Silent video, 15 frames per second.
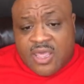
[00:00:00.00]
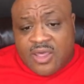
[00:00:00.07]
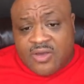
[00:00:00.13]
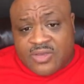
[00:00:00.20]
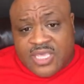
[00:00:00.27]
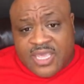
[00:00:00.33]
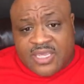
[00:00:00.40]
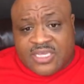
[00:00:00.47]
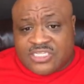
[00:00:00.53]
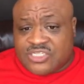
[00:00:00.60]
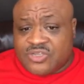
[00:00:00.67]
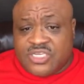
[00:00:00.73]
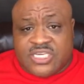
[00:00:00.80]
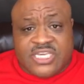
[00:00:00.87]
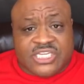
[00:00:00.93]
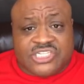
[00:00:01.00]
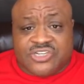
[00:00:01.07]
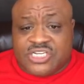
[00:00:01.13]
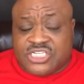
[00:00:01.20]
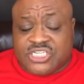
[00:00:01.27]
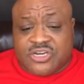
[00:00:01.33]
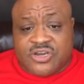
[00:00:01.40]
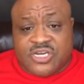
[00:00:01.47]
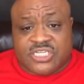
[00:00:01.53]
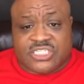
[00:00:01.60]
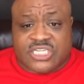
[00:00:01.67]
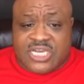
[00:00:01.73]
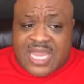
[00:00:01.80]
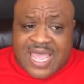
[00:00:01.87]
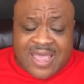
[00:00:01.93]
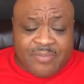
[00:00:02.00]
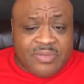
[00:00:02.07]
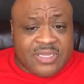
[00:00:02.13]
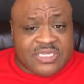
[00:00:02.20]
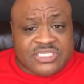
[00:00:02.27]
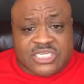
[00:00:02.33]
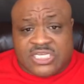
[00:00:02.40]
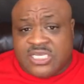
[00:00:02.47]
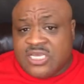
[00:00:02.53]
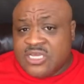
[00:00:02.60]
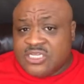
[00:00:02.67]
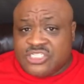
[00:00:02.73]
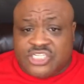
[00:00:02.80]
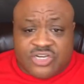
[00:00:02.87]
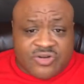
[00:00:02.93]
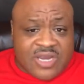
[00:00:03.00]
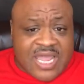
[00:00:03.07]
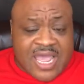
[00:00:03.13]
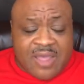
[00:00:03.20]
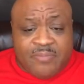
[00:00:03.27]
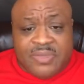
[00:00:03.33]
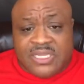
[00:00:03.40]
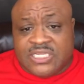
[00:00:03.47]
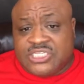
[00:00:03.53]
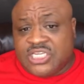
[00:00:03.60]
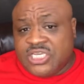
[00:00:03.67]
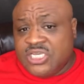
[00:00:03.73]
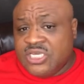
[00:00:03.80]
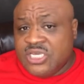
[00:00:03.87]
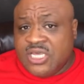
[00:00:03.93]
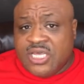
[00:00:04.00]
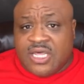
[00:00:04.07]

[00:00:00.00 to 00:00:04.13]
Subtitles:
Okay, and so you get your insurance, your liability, general liability.